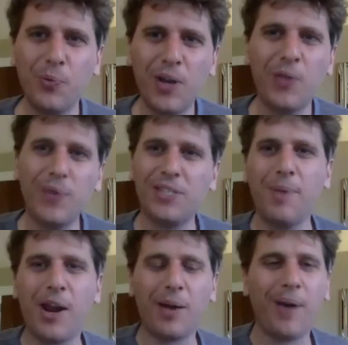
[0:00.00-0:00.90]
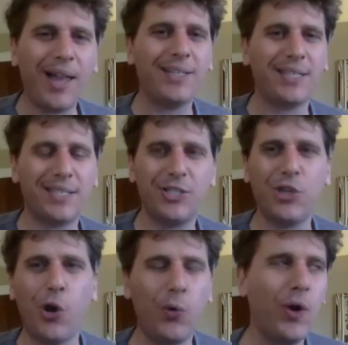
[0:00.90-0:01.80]
of the reasons American politics is
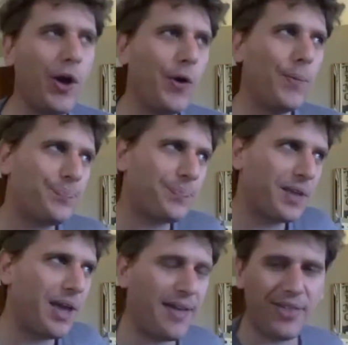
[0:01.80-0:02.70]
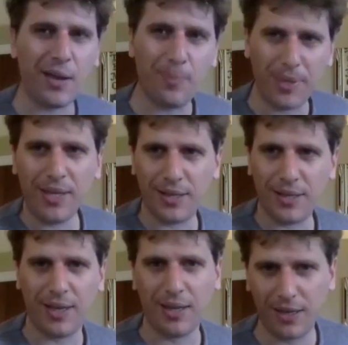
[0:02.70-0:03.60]
so, I think,
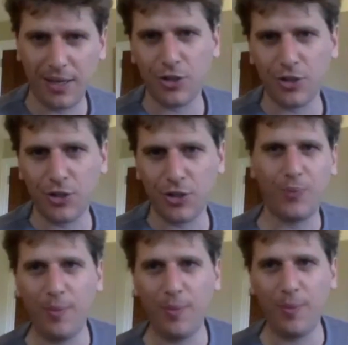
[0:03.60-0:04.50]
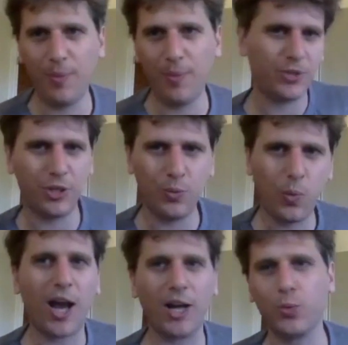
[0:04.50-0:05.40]
appealing in terms of people to, to
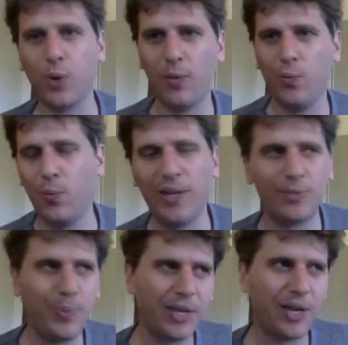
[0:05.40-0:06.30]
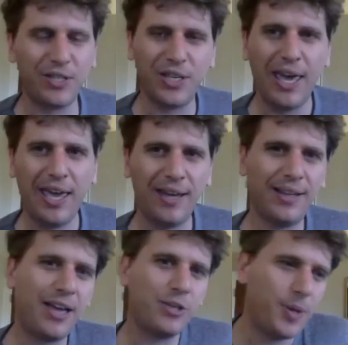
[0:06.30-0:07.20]
watch, why, is because it
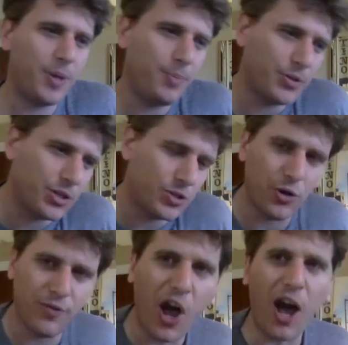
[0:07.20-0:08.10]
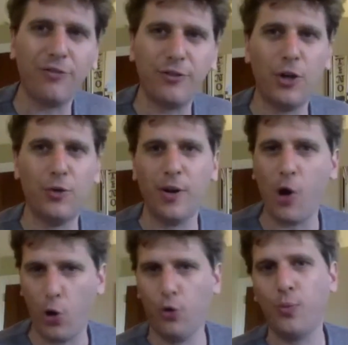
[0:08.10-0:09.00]
allows people to sort of offload their
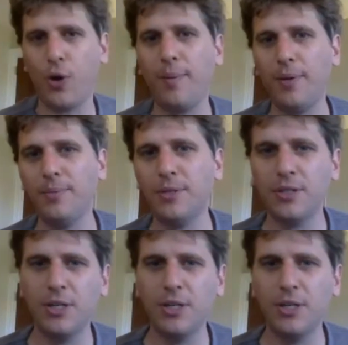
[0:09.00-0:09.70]
own problems